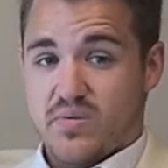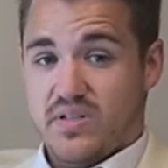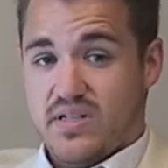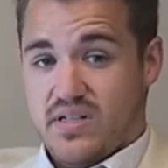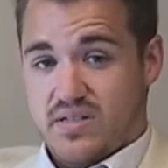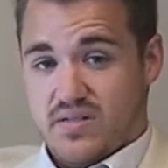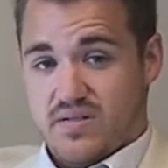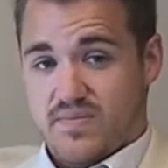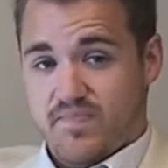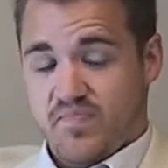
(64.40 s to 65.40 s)
a release.
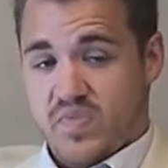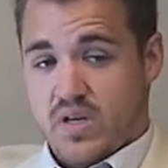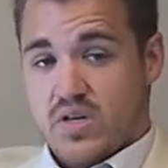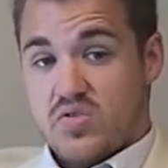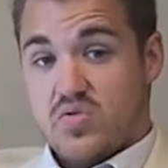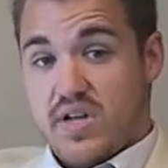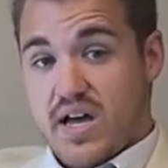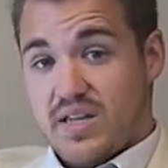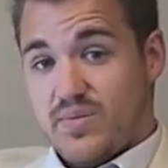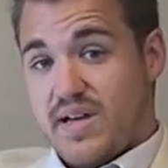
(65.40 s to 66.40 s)
So
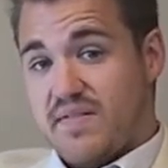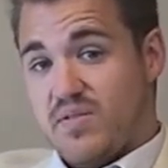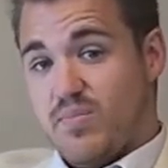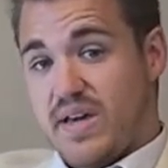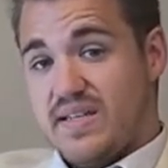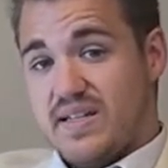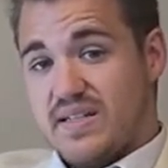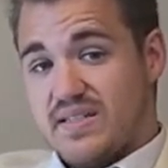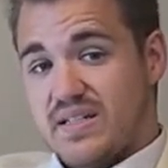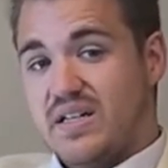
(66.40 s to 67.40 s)
now that we have the
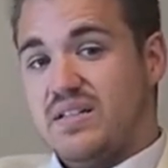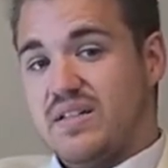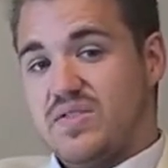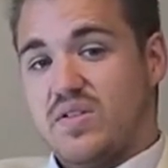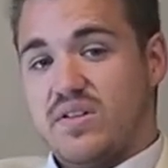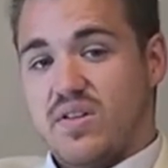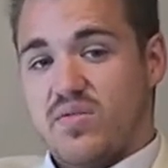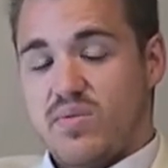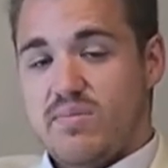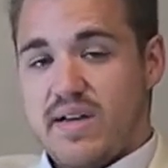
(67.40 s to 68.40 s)
basics, let's look at the
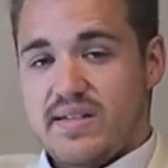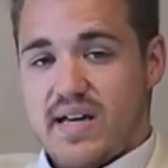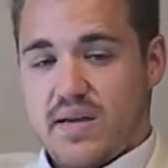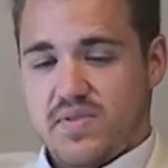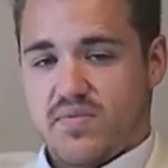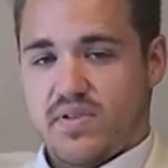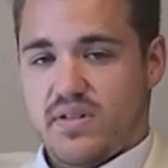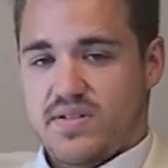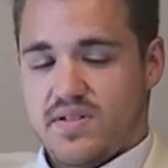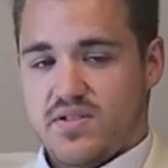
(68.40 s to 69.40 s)
three main types of
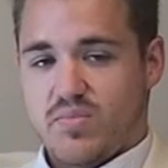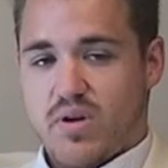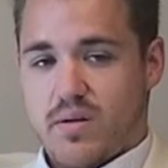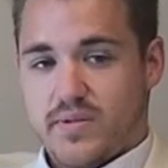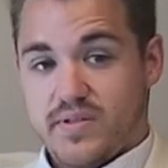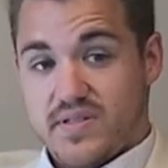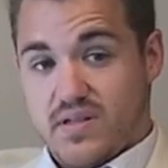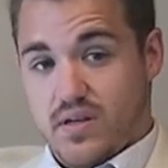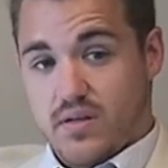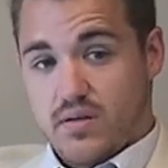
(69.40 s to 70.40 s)
releases you probably will
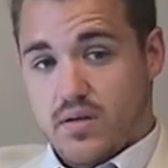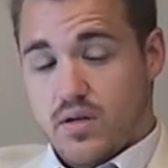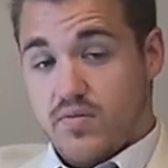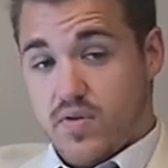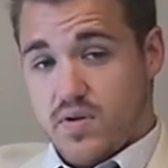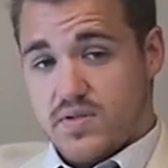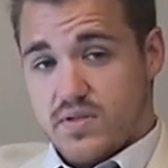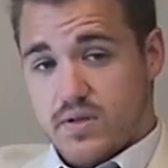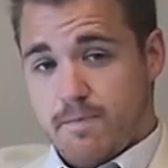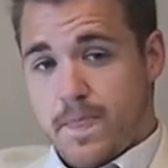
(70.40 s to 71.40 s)
see.
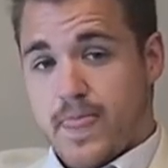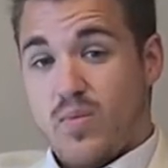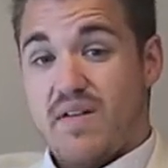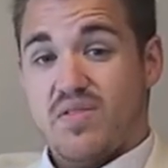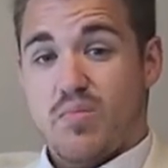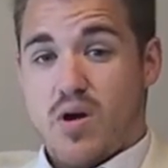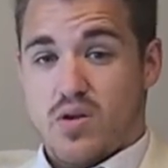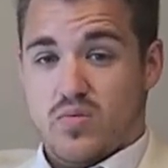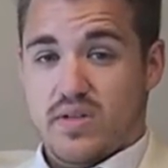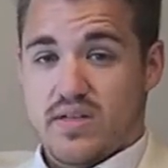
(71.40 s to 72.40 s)
First, we have the
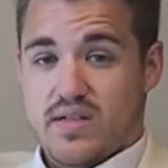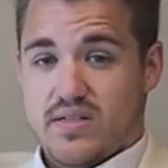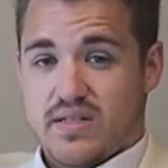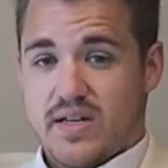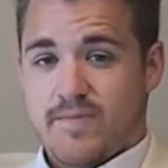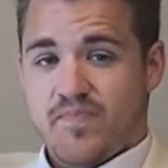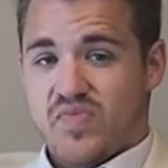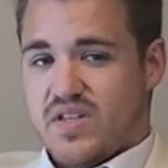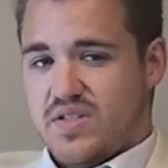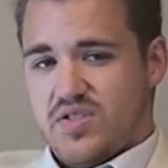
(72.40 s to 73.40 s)
model release.
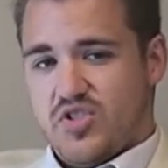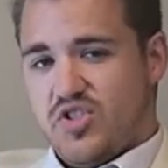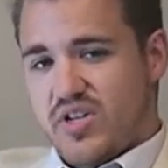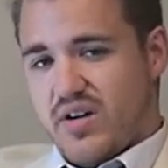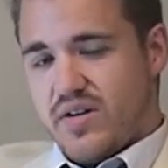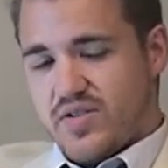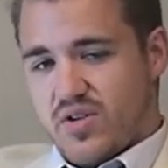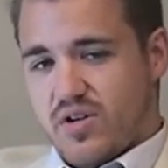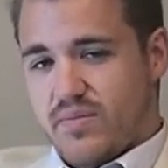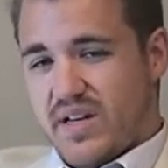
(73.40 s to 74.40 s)
This is a generic
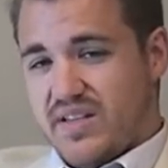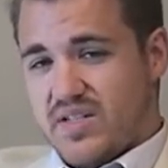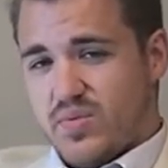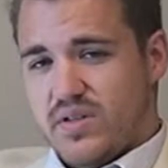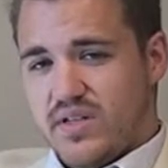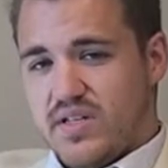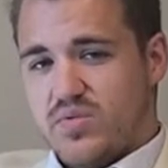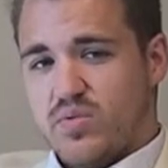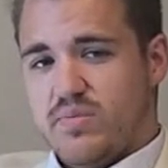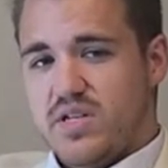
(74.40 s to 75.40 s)
term, and this
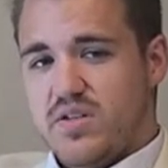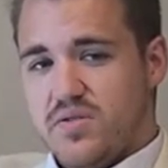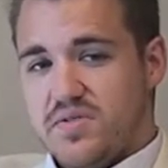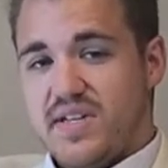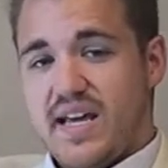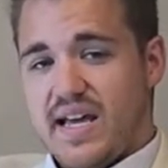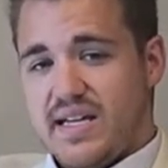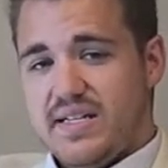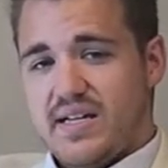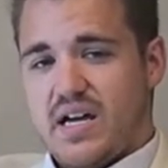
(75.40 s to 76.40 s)
release would be used
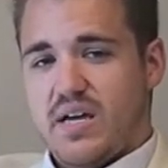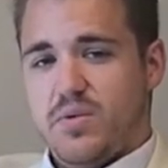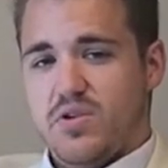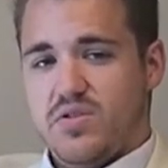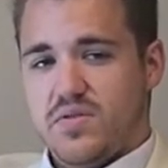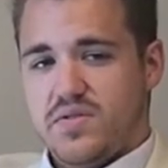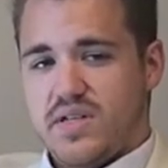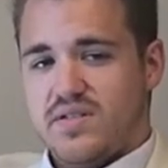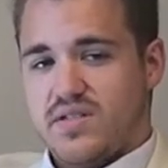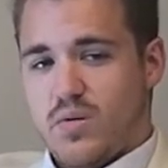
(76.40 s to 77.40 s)
anytime you're
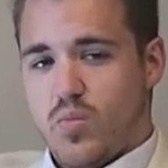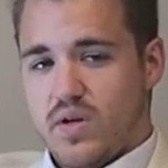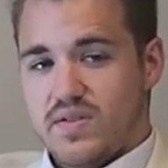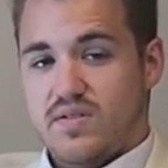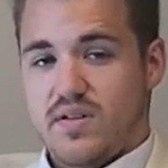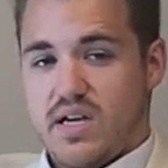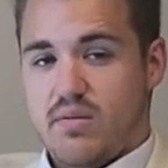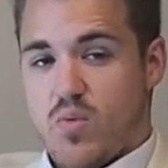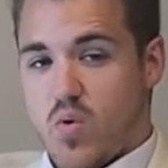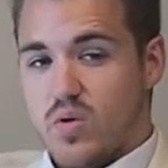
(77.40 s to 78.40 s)
using someone's
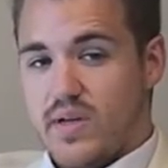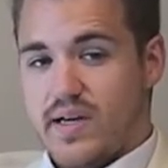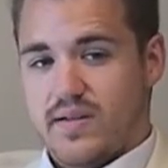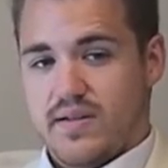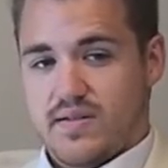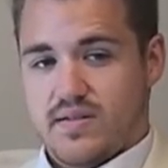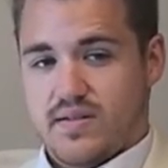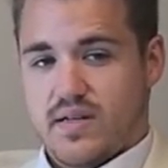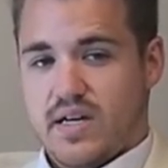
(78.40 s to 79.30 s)
name or likeness.